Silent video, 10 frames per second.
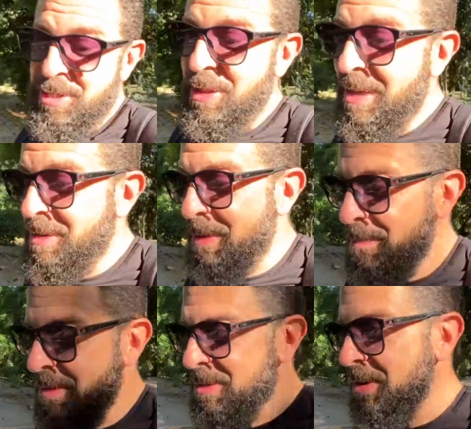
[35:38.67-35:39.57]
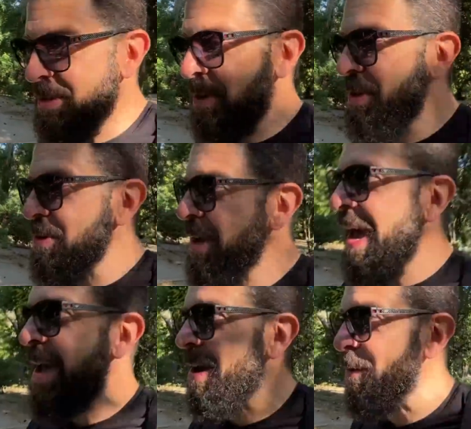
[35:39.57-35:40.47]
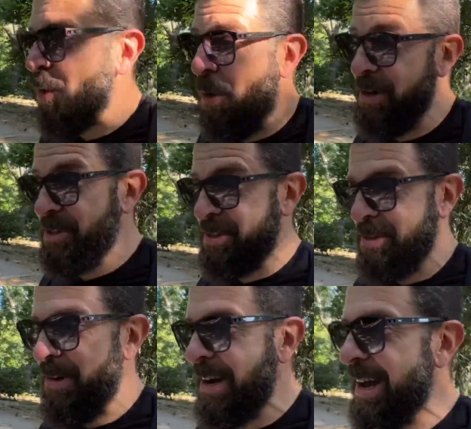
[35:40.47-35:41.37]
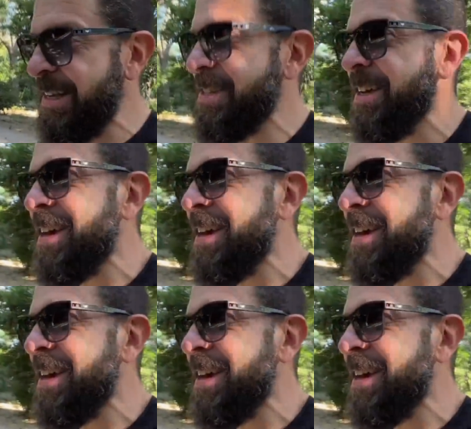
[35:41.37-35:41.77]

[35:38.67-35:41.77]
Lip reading: London. They're turning to the UK, of course. Why not?